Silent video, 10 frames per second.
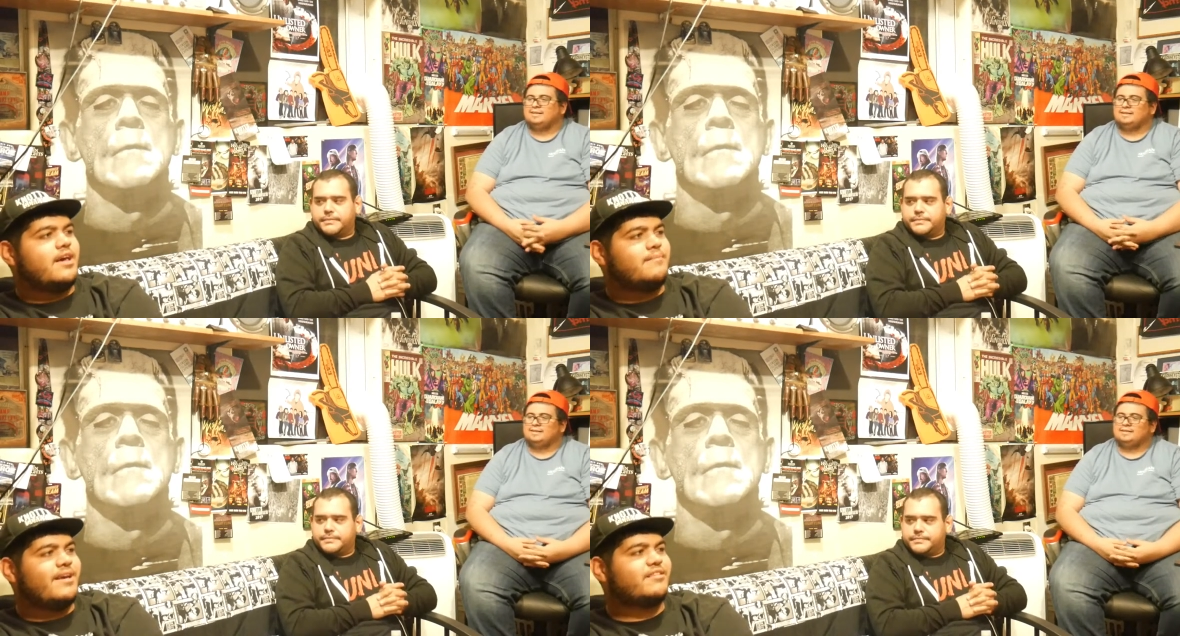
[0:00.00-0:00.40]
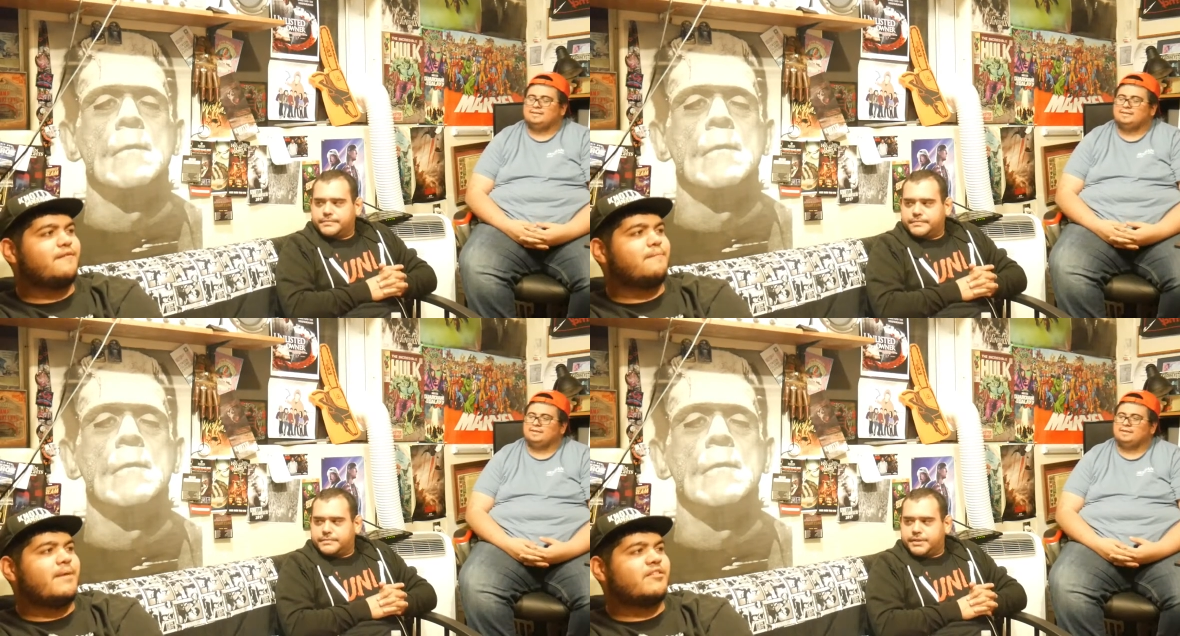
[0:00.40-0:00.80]
Speaker 1: it makes
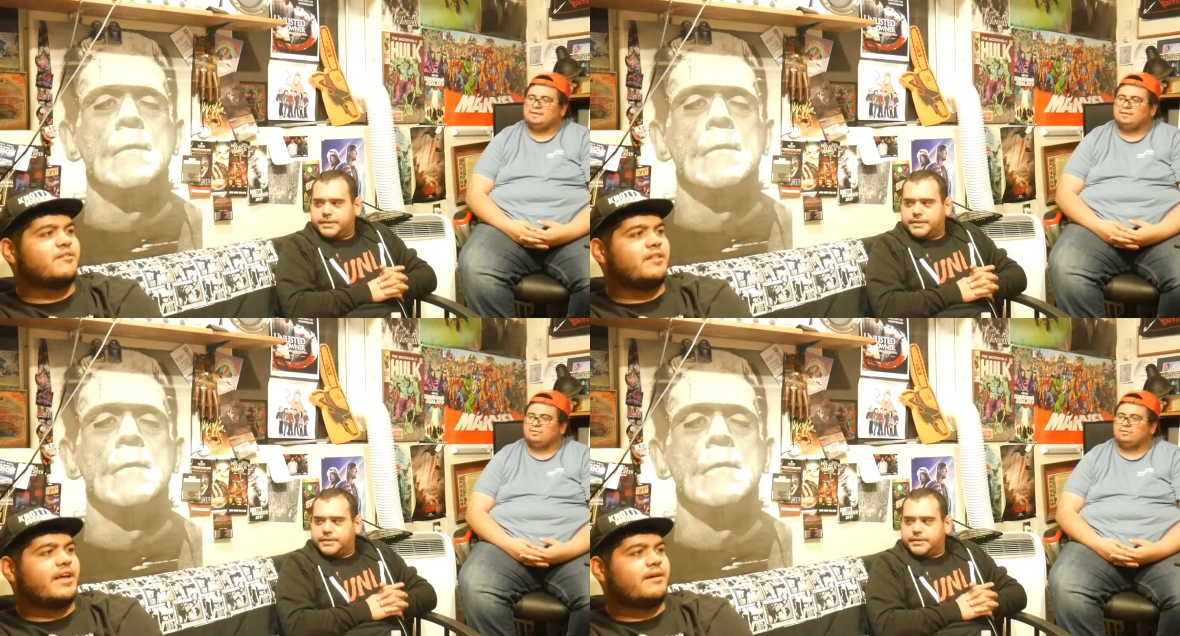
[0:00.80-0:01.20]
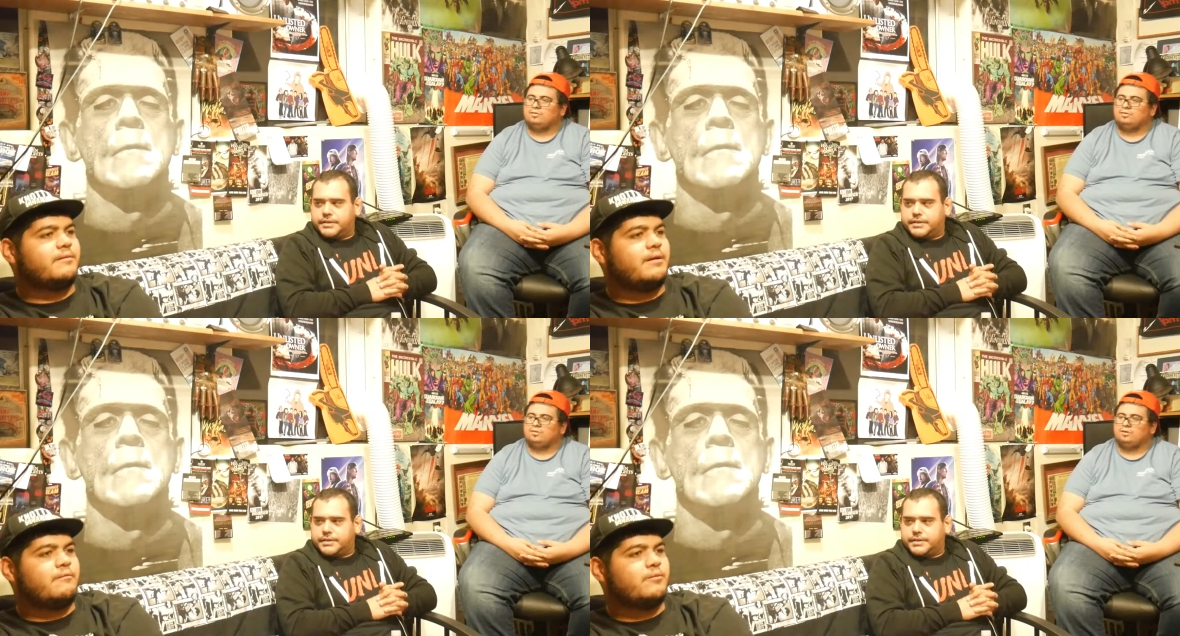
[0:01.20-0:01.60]
it makes it like a,
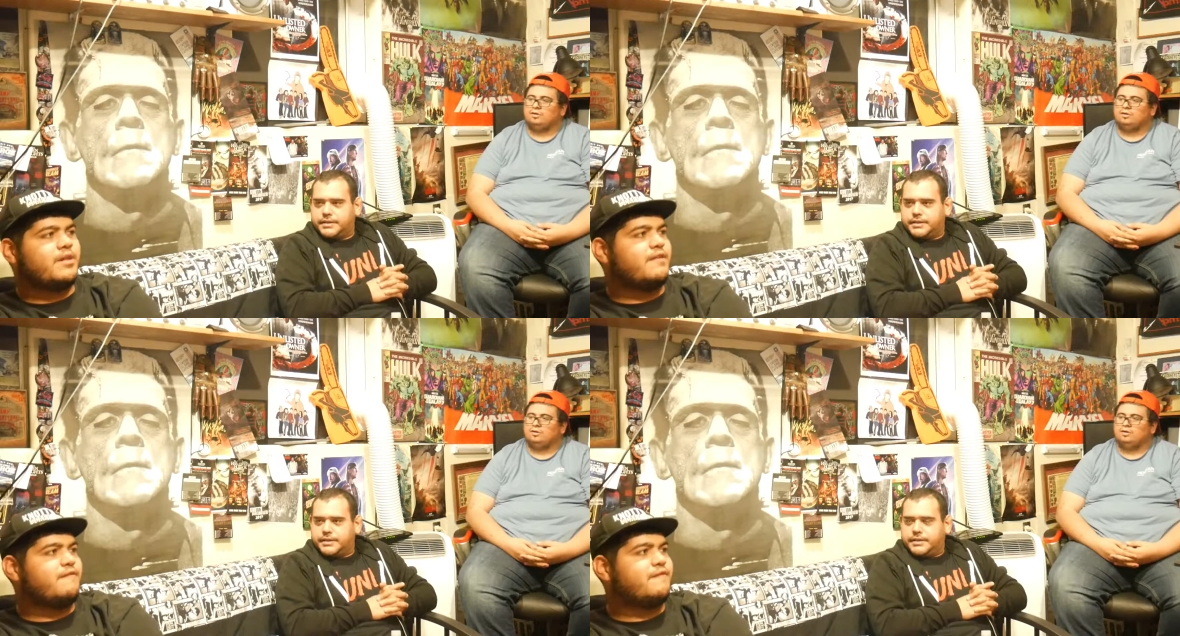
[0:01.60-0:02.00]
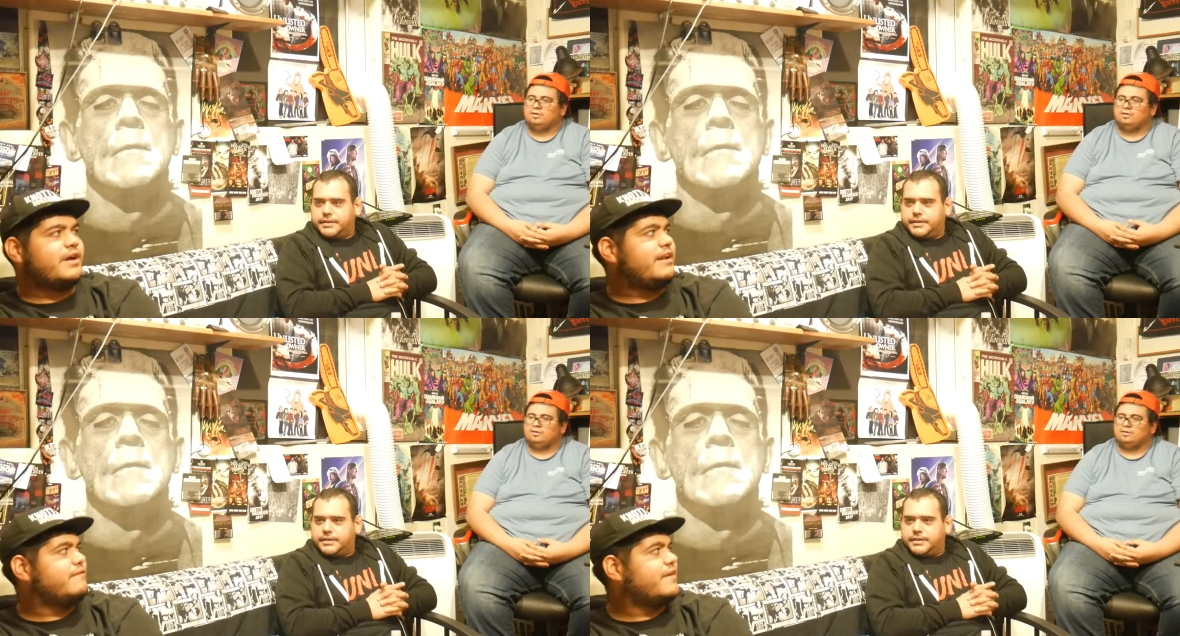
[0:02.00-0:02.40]
a really
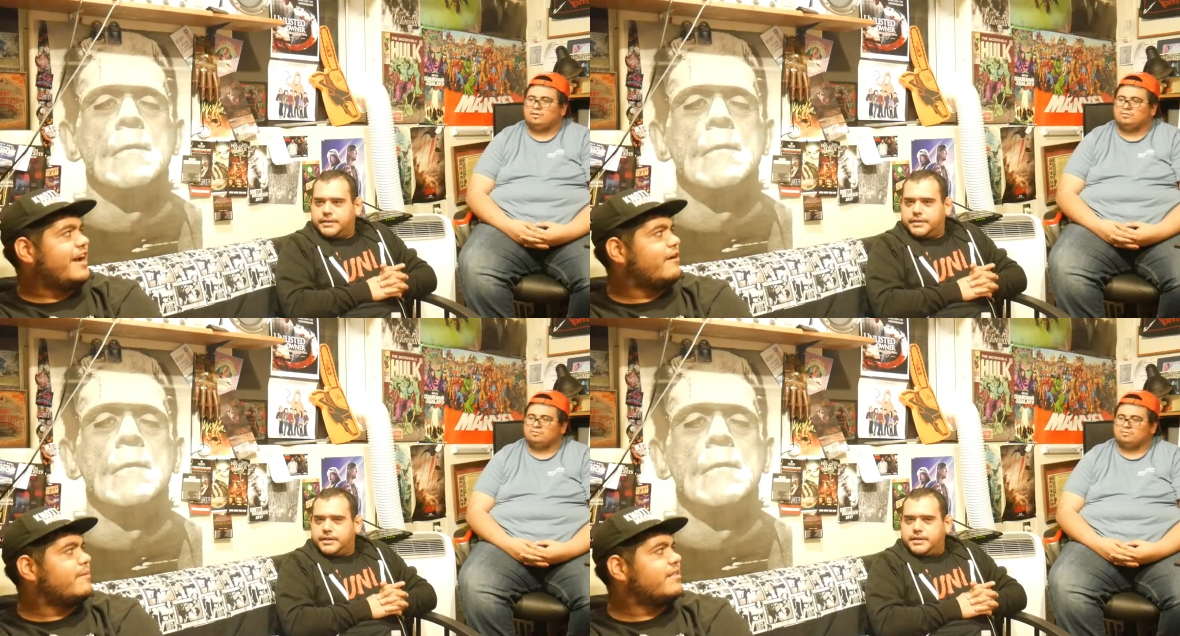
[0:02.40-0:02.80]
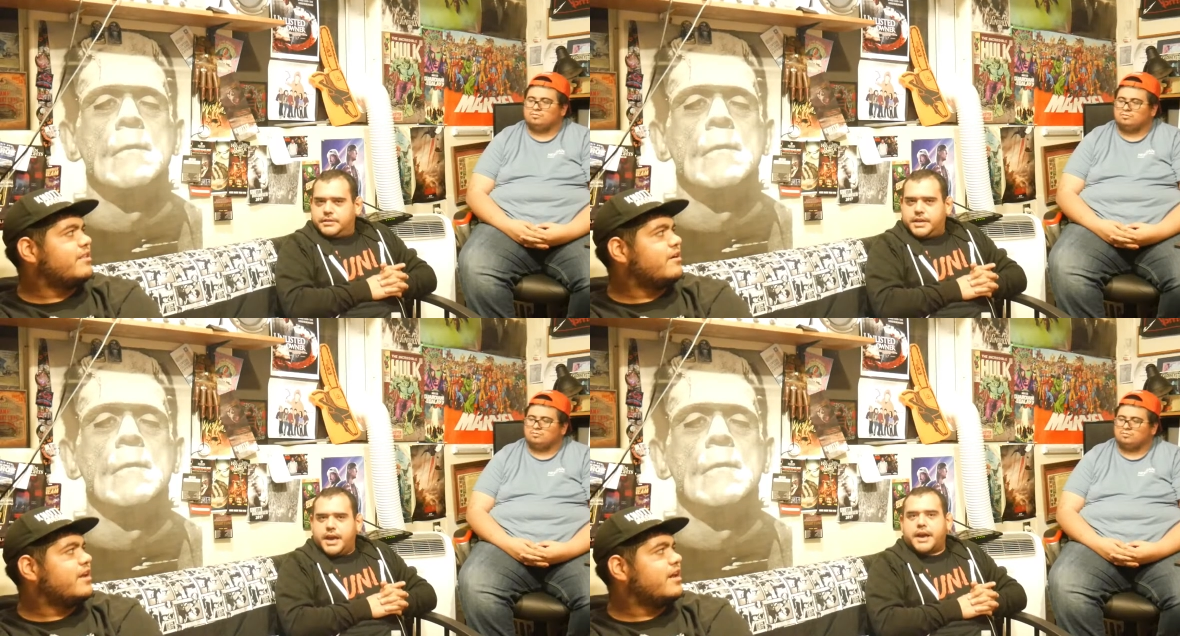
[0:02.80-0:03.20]
fun environment
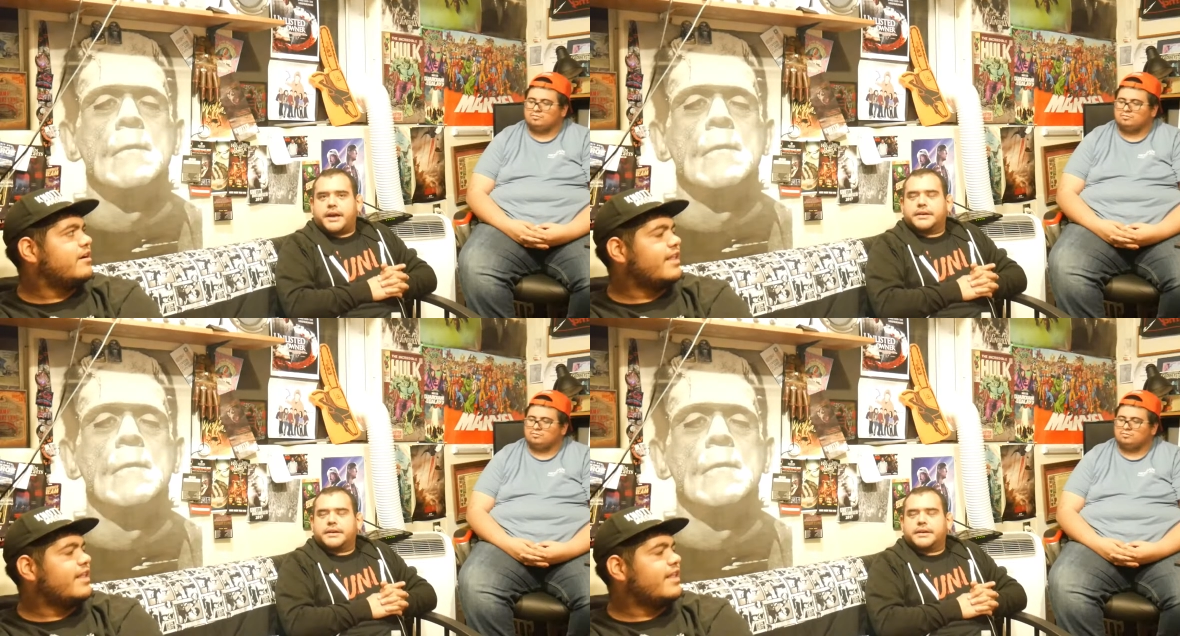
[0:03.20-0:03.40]
though. Yeah.